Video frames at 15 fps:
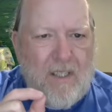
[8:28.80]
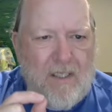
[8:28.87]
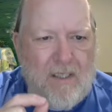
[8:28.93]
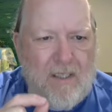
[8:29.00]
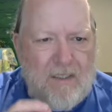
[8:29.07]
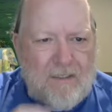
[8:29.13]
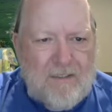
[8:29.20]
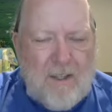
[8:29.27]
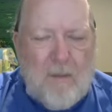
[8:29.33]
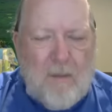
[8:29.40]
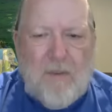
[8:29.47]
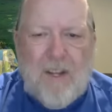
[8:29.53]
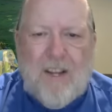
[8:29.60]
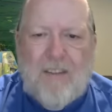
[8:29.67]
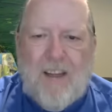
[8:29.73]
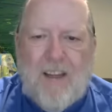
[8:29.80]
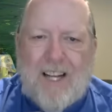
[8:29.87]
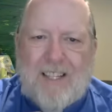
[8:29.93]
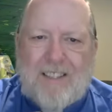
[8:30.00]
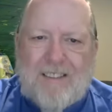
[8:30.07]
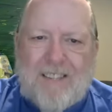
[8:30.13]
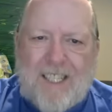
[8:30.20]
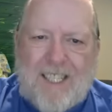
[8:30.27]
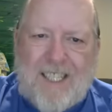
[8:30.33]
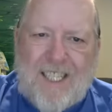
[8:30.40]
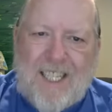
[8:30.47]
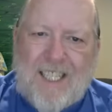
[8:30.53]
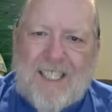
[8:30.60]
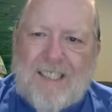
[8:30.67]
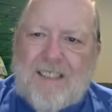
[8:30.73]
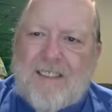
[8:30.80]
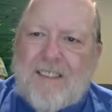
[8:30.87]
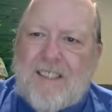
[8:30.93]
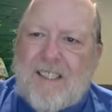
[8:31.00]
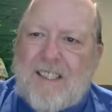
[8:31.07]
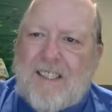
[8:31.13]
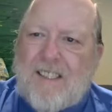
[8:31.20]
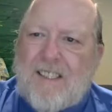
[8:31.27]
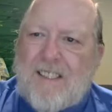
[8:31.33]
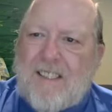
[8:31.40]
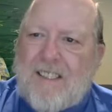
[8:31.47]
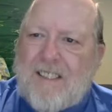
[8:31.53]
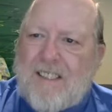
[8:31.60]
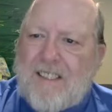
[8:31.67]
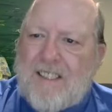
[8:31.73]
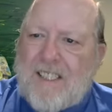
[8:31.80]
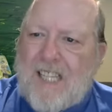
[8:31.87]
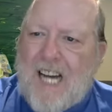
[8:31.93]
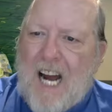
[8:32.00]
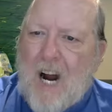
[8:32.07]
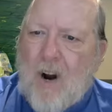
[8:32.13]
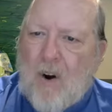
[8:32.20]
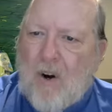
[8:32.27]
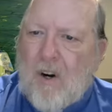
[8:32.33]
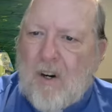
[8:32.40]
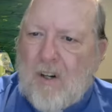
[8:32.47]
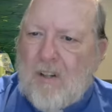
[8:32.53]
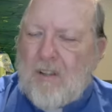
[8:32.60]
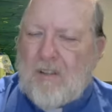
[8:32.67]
something that is against our